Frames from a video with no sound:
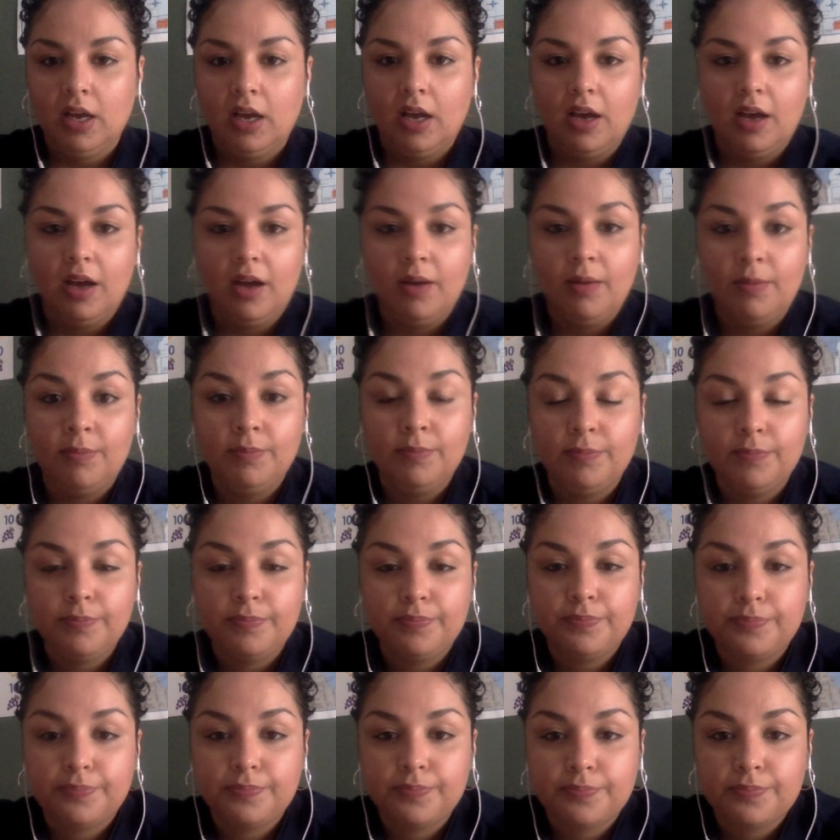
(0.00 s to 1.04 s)
Um,
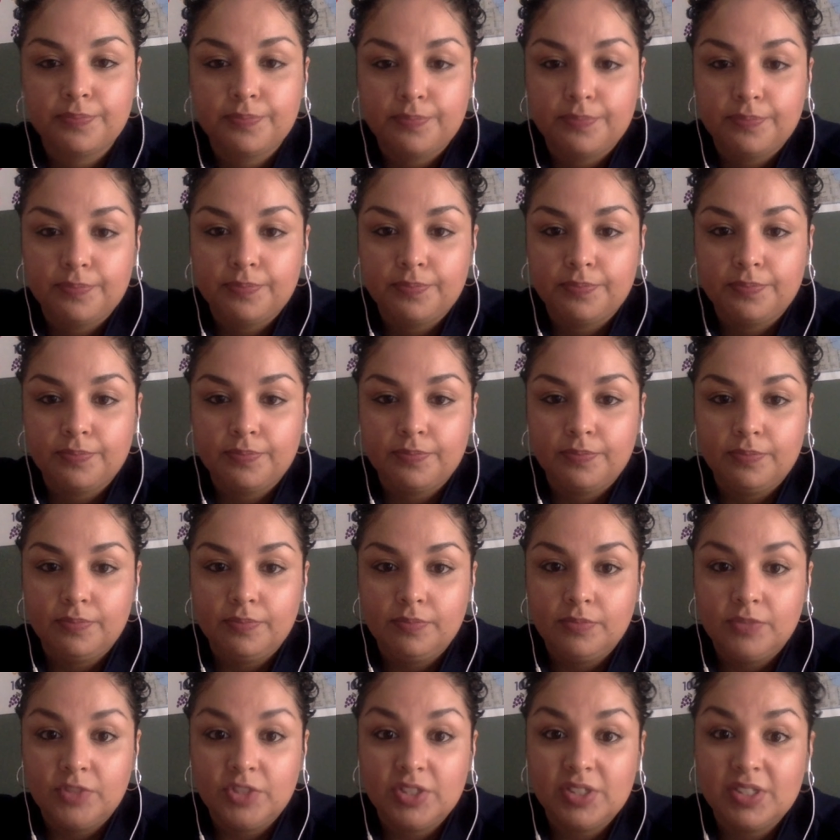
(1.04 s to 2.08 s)

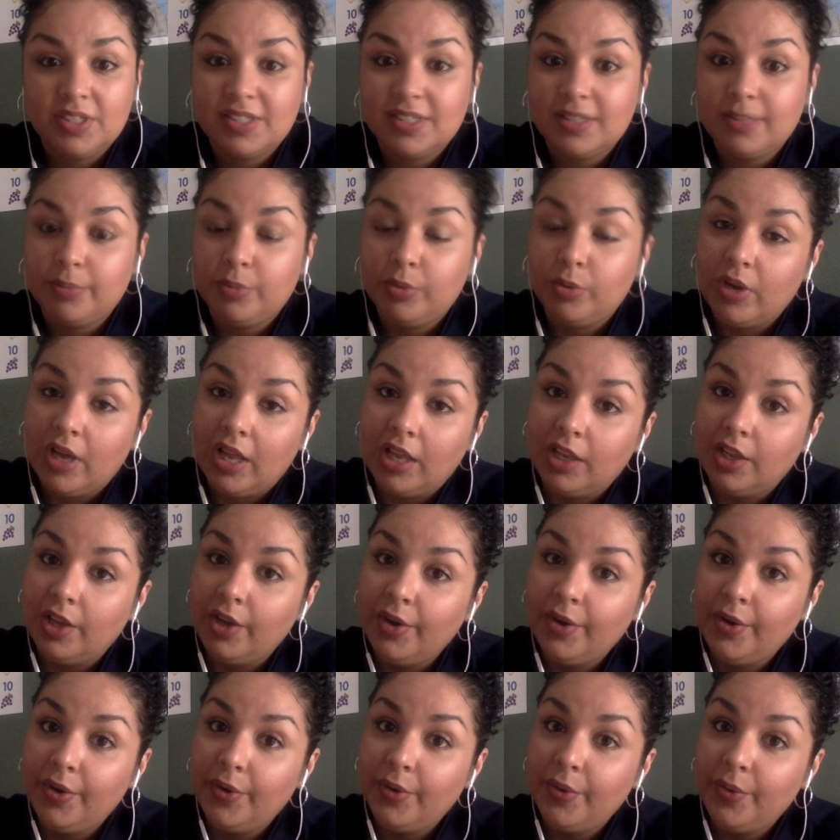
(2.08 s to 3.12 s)
just a simple
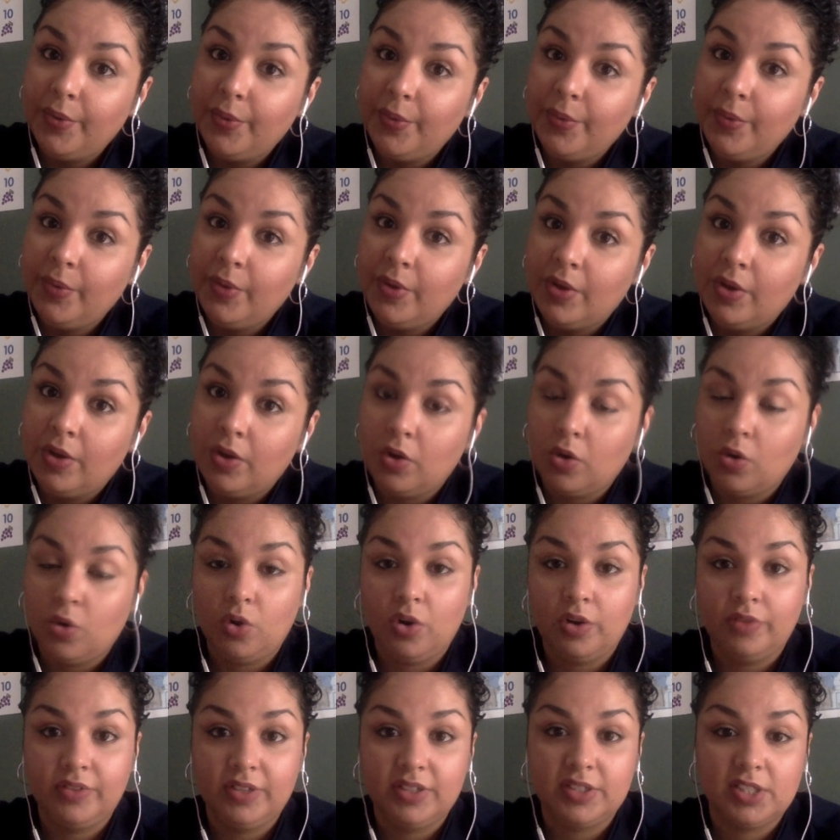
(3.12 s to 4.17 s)
hello, or
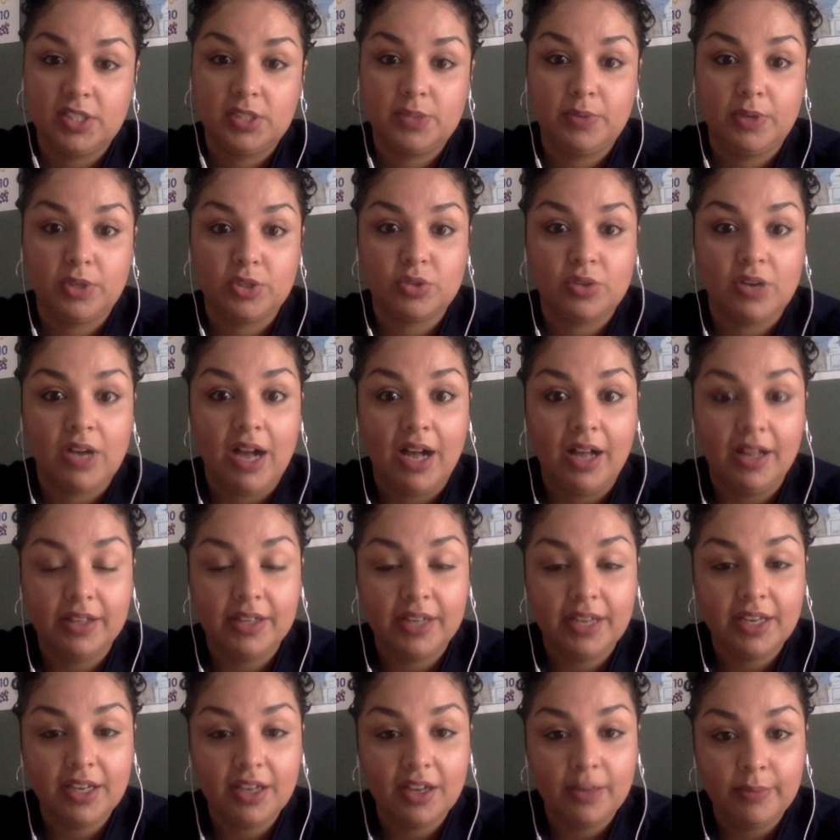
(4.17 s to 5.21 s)
if there's a special
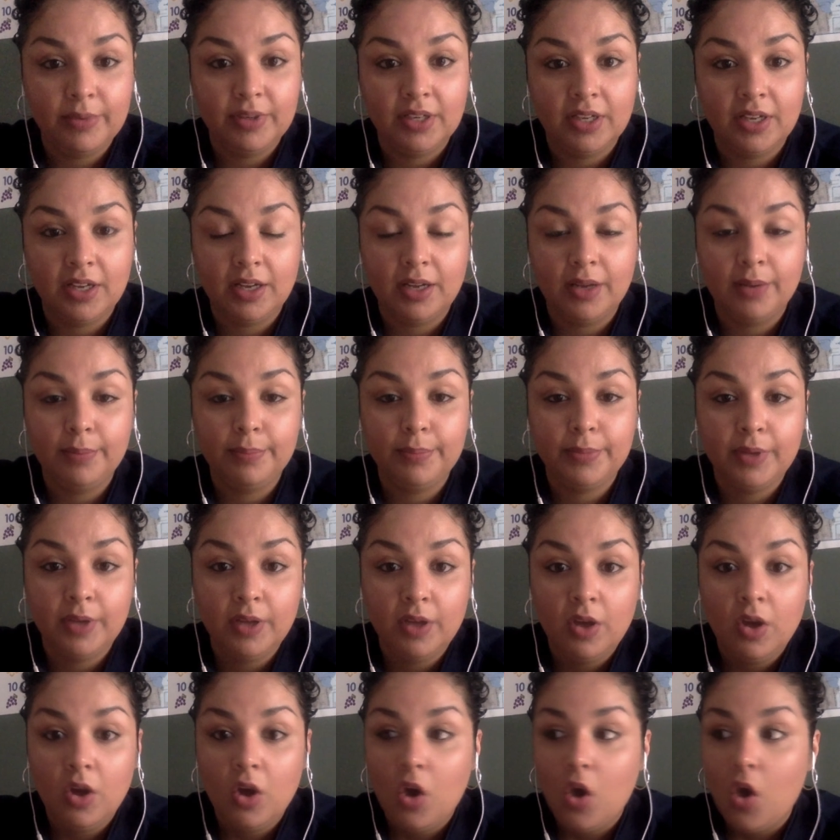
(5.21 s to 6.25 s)
holiday coming up,
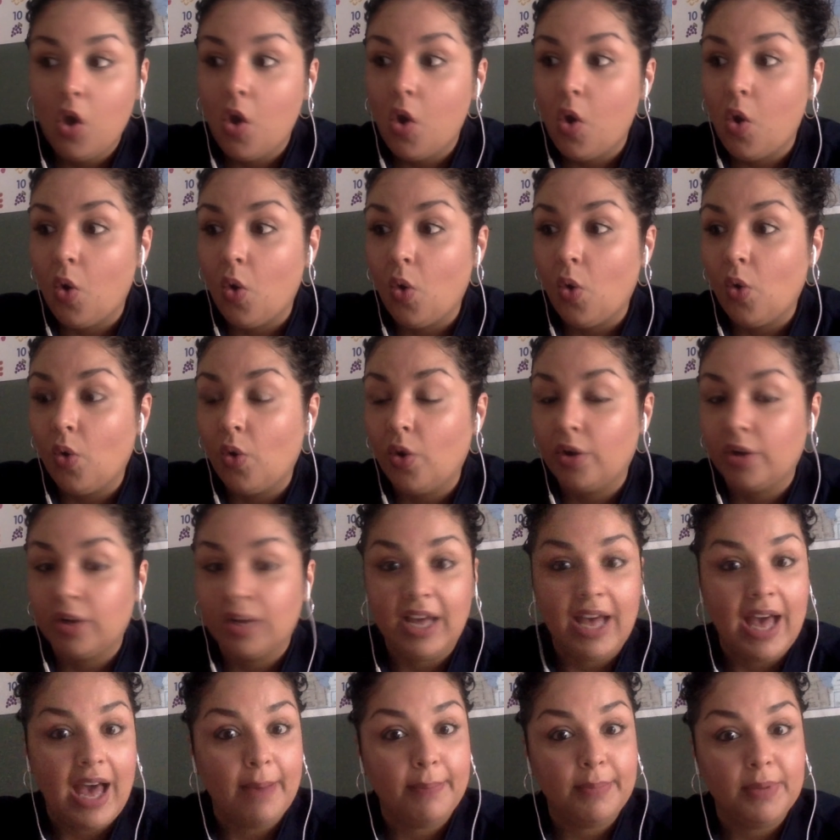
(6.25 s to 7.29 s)
or
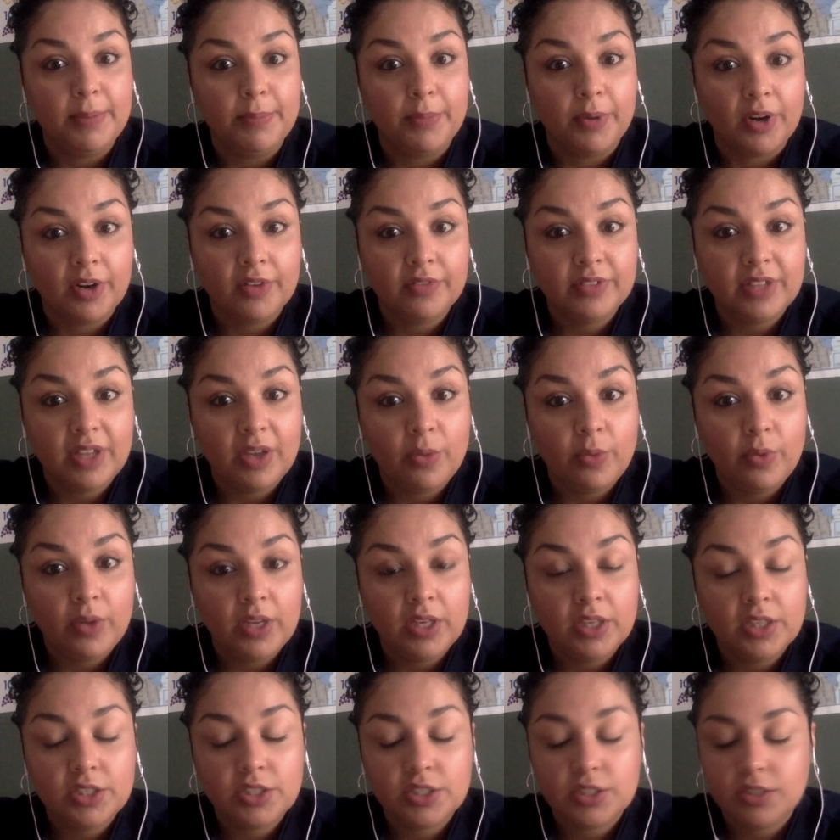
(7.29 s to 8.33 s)
a happy birthday
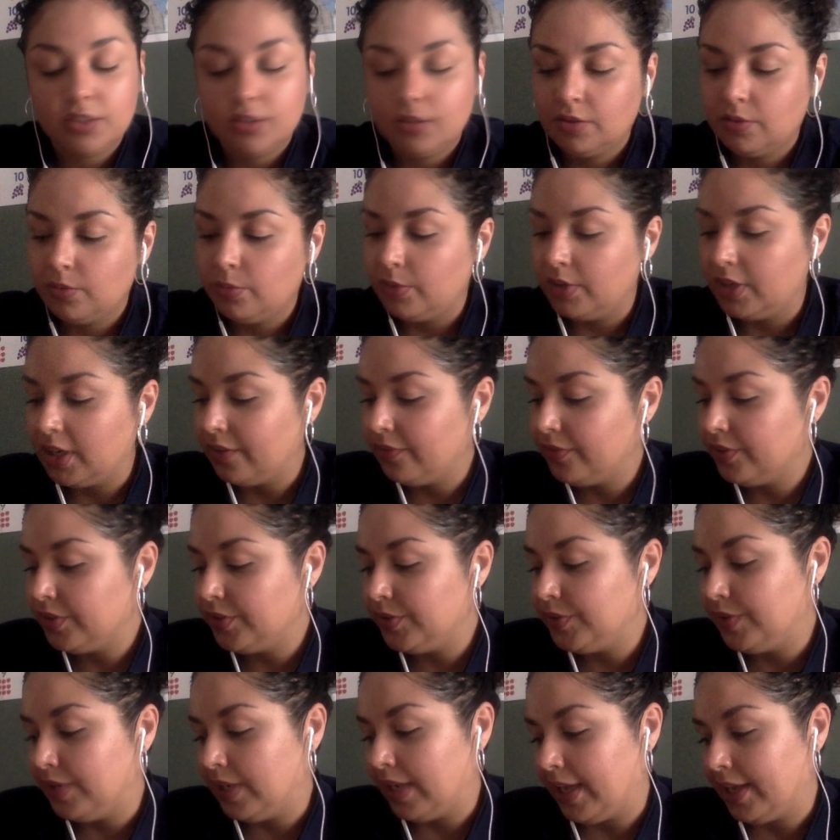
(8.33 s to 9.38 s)
wish, whatever
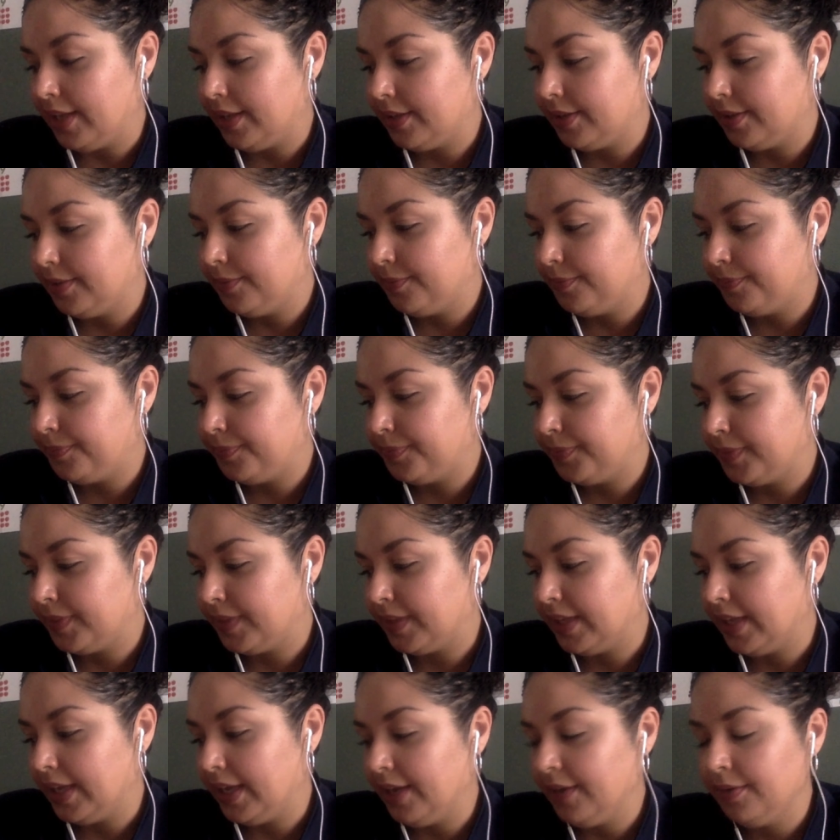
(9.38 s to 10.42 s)
you'd like.
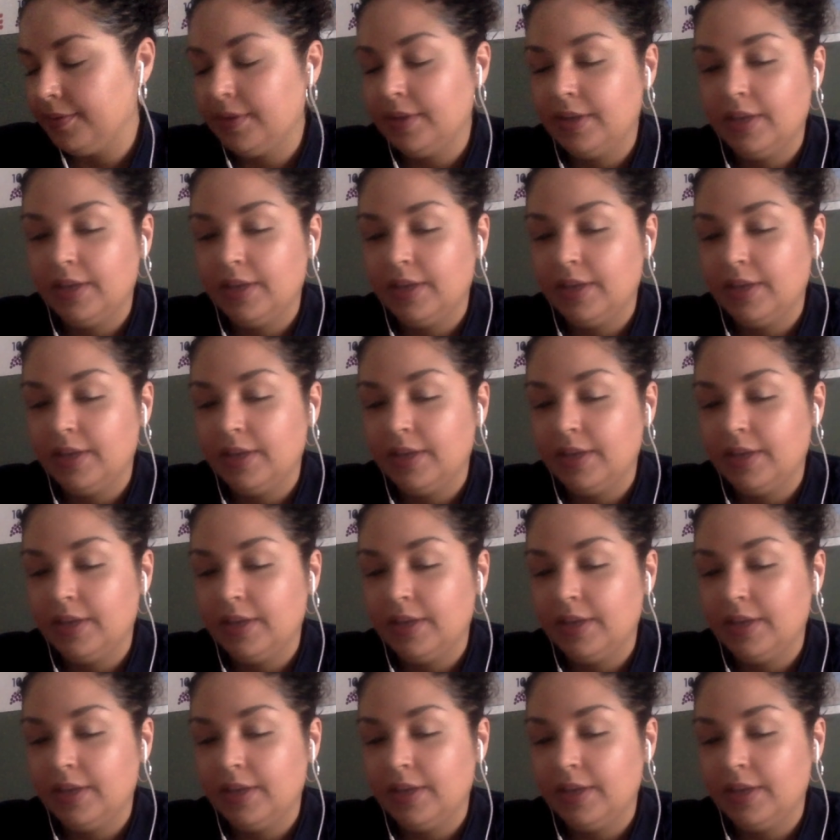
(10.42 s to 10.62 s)
Okay?